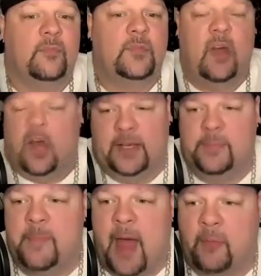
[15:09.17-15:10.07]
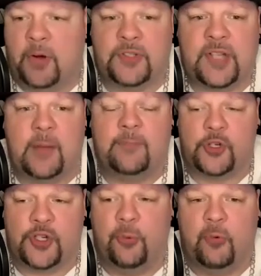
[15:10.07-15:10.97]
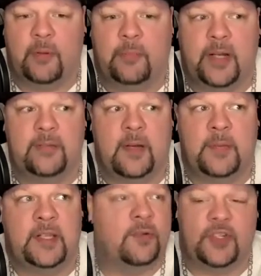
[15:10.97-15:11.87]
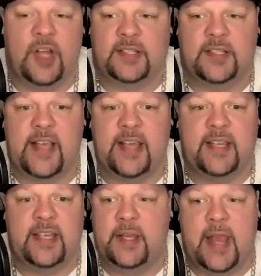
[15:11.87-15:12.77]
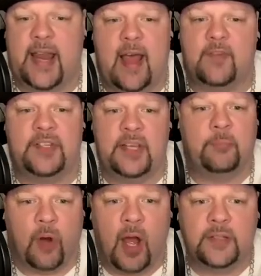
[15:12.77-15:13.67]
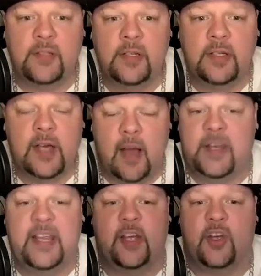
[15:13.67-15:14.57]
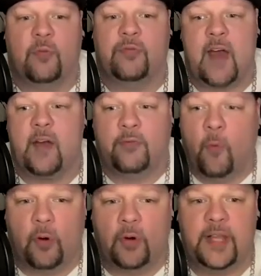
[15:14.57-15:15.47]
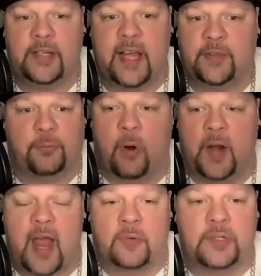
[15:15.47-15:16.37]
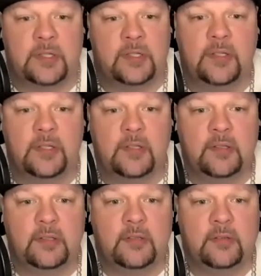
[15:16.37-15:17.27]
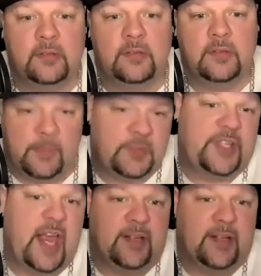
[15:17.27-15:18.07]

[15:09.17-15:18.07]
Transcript: Oh, it could be Matt Riddle's time for sure, but I mean, there's not to say that he can't have a deep run. I mean, he could go Final Four and then get thrown out. I'm just saying.